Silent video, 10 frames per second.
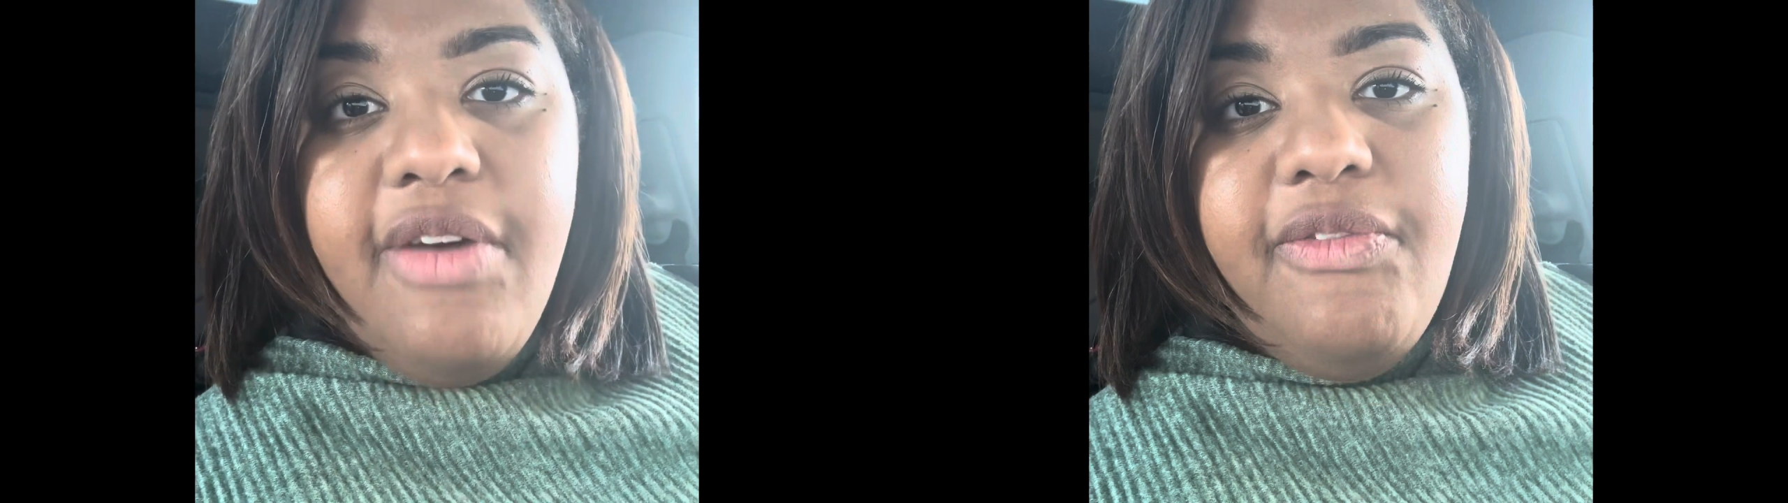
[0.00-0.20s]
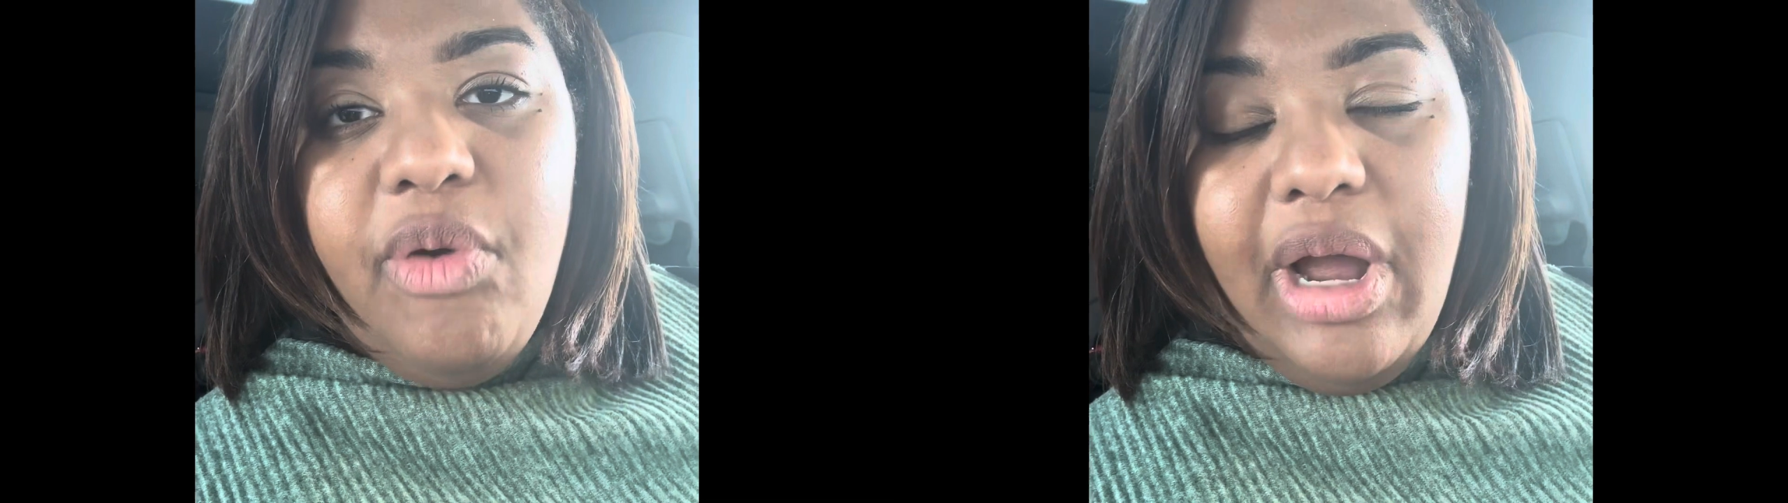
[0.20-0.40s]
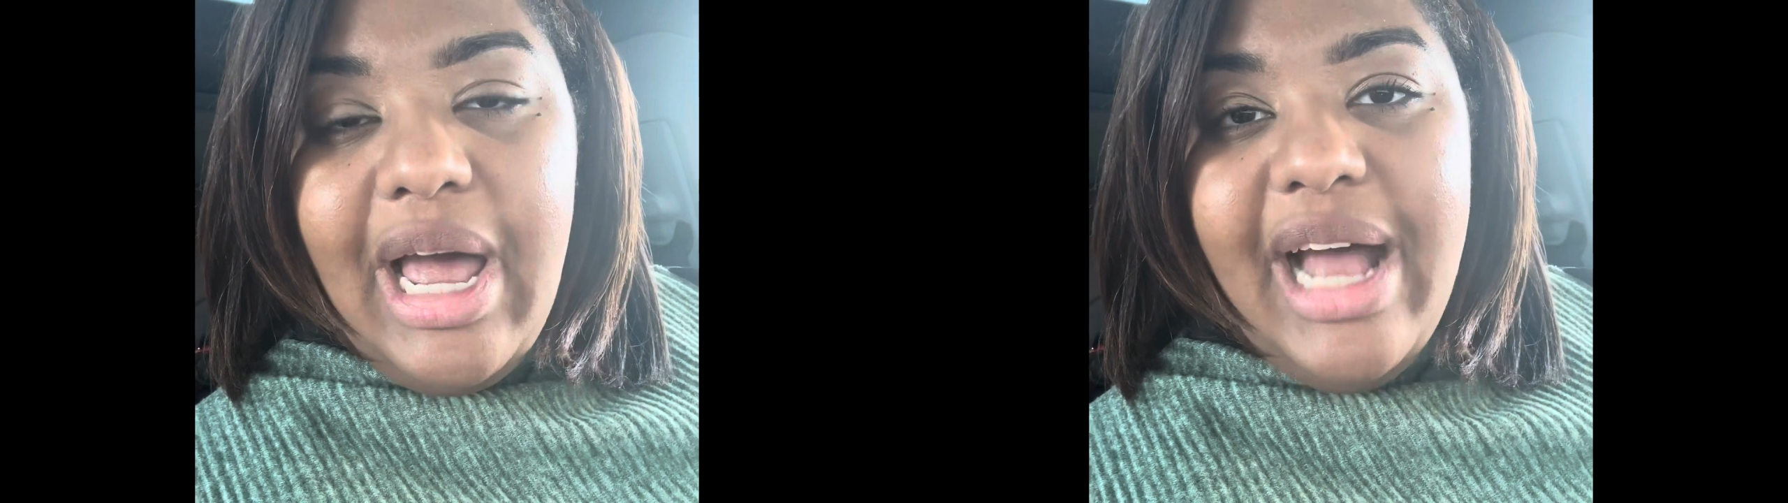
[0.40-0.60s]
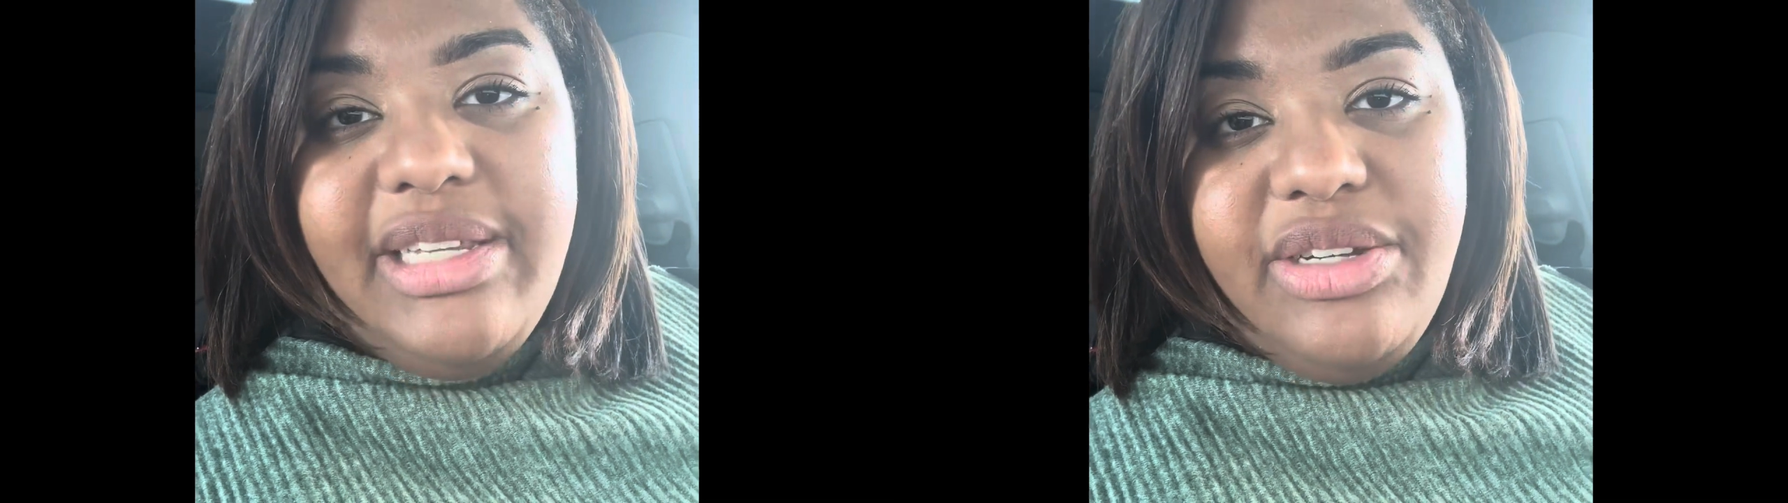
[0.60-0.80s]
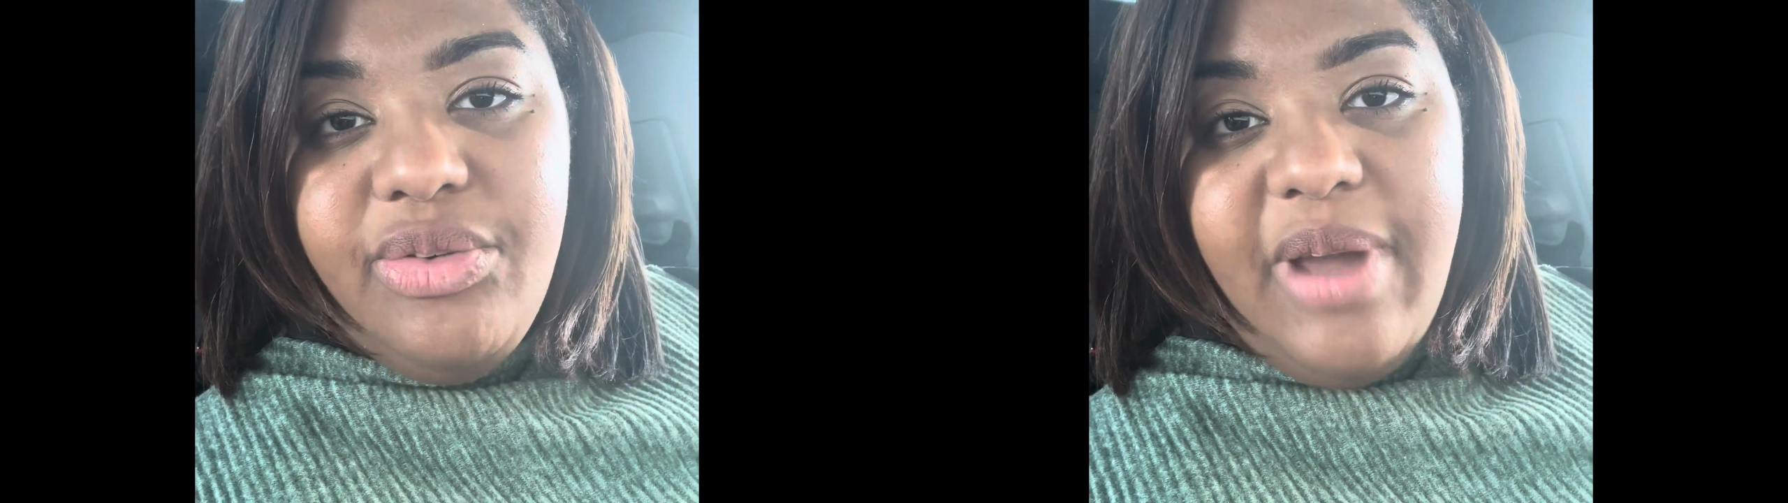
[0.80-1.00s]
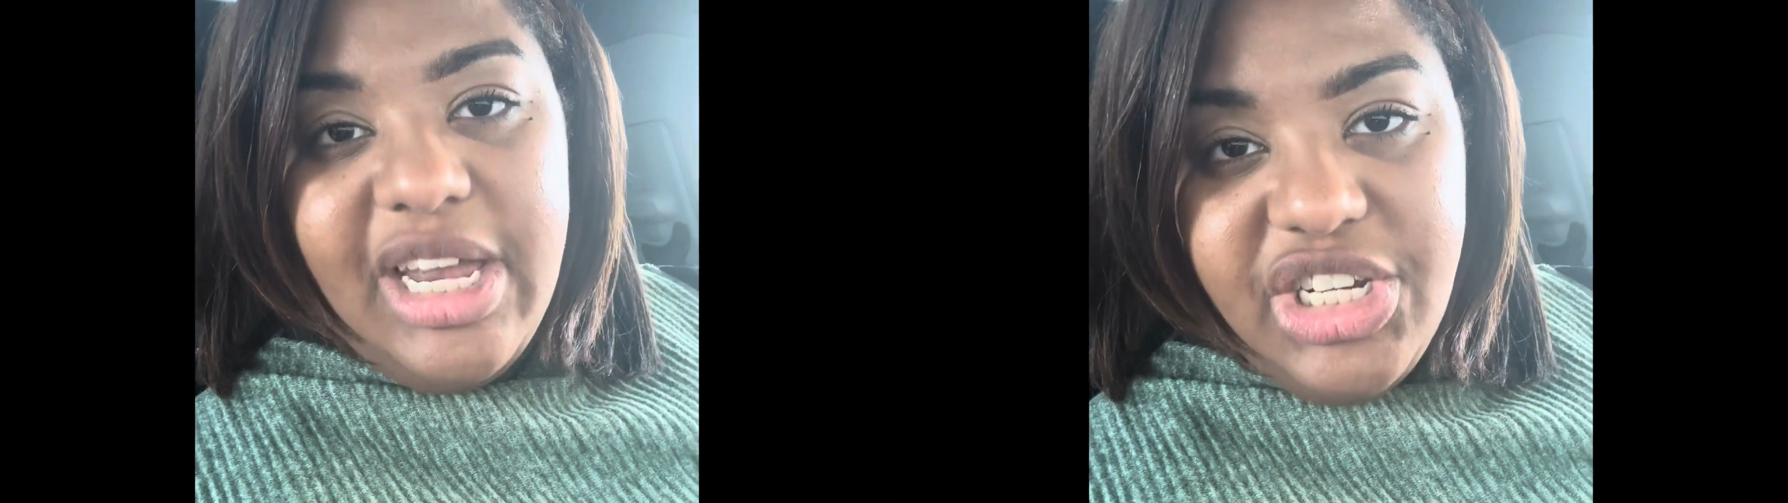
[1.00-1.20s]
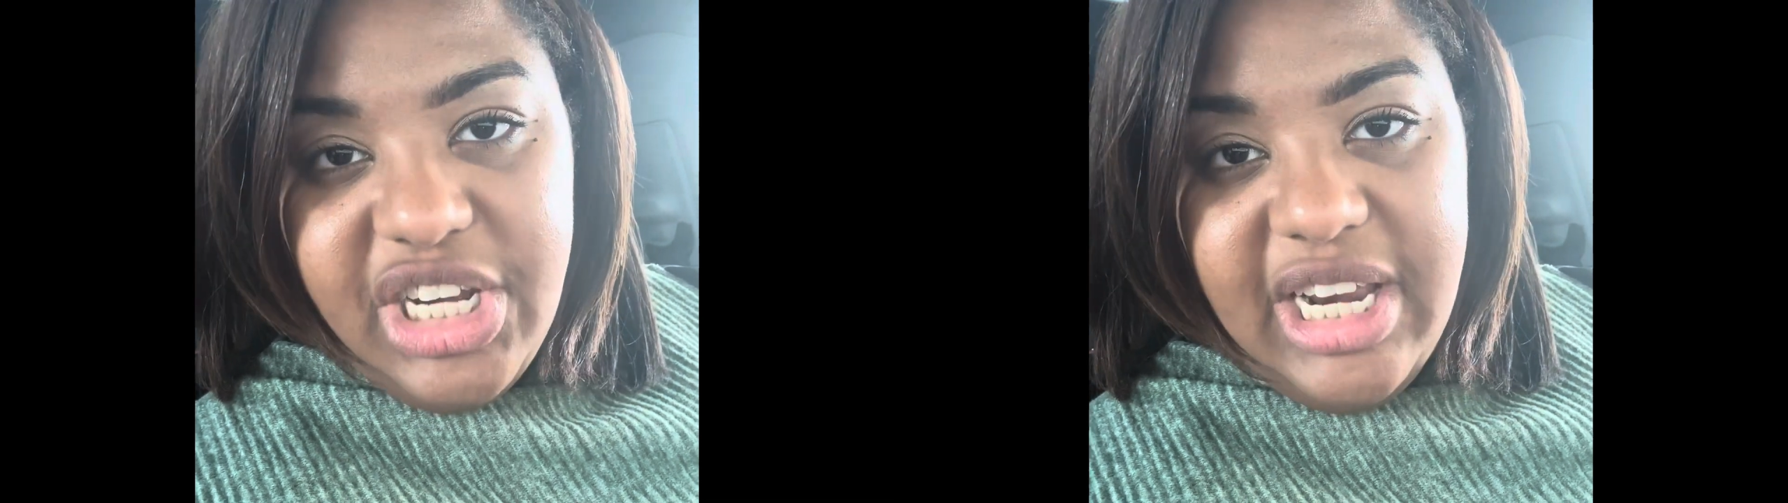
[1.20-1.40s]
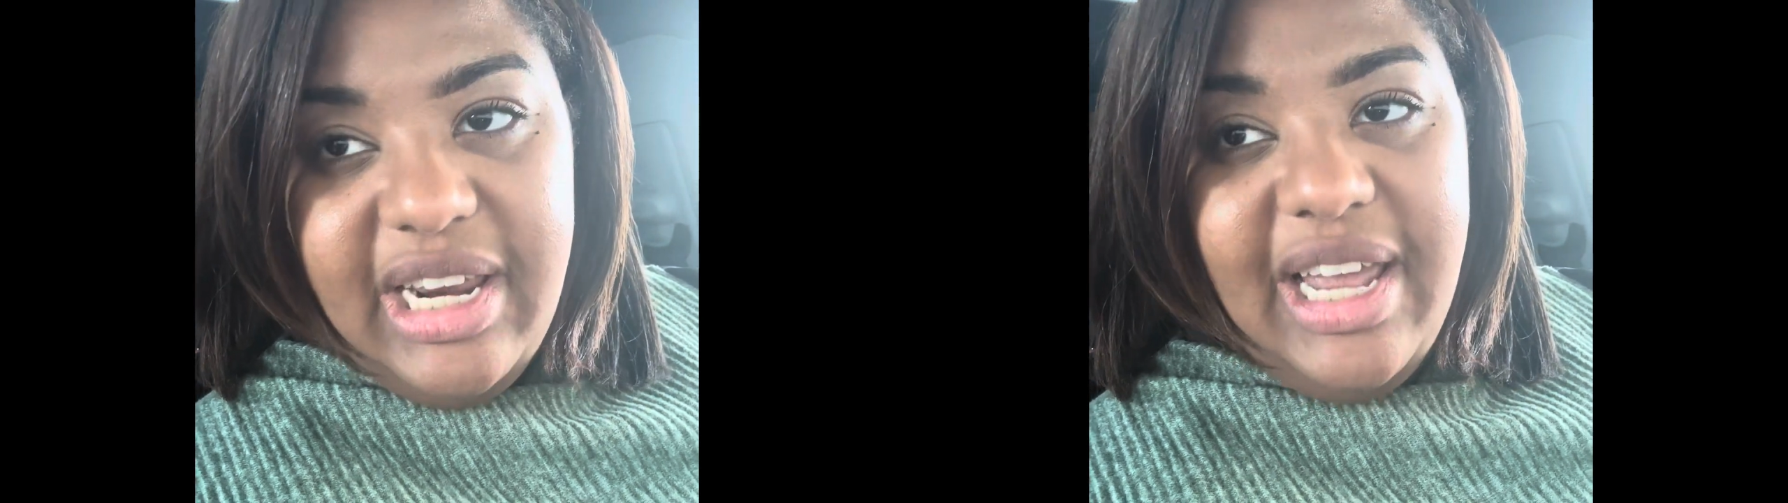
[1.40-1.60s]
for God's direction,